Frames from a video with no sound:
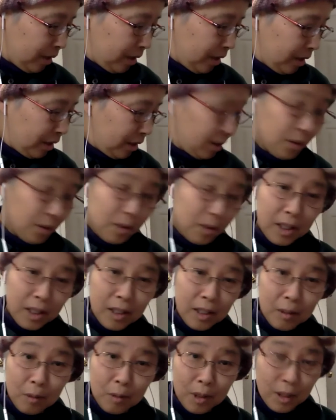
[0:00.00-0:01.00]
So any
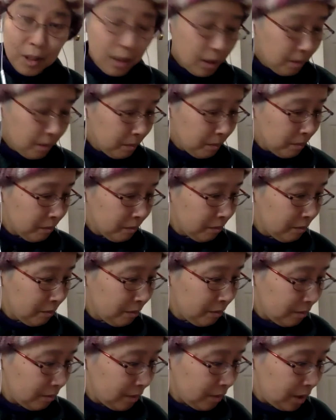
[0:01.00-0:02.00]
way
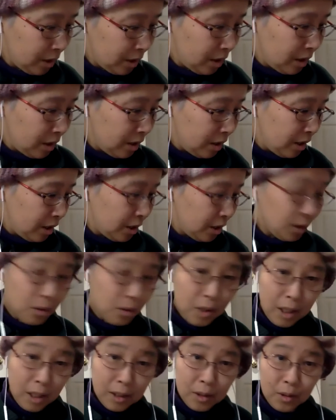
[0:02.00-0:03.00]
you
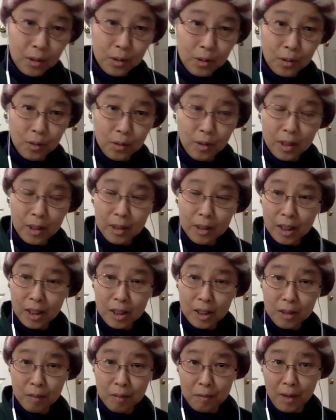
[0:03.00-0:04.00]
like to do it is
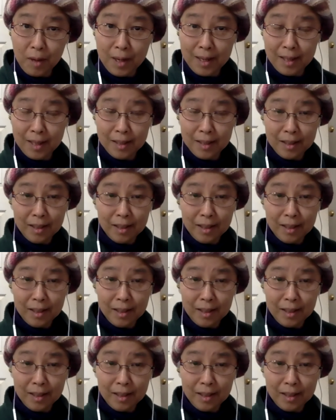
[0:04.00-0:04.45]
fine.